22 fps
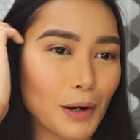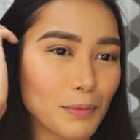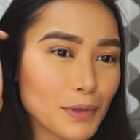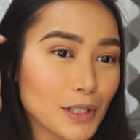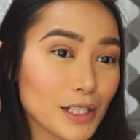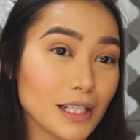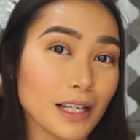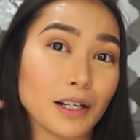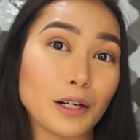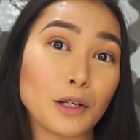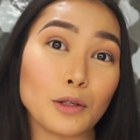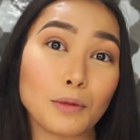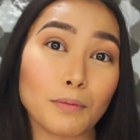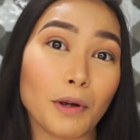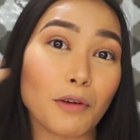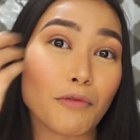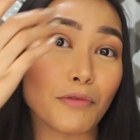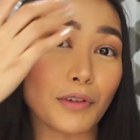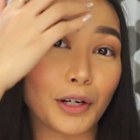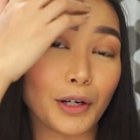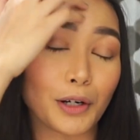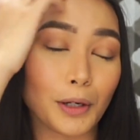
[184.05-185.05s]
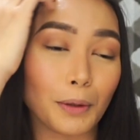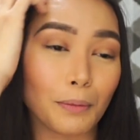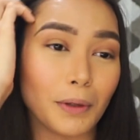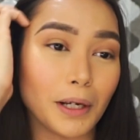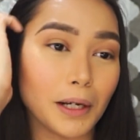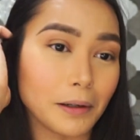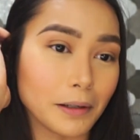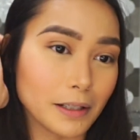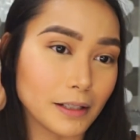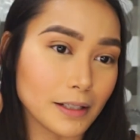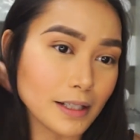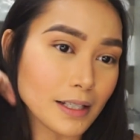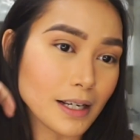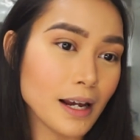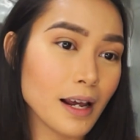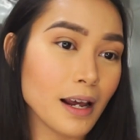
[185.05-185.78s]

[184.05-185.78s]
I'm just gonna use my finger because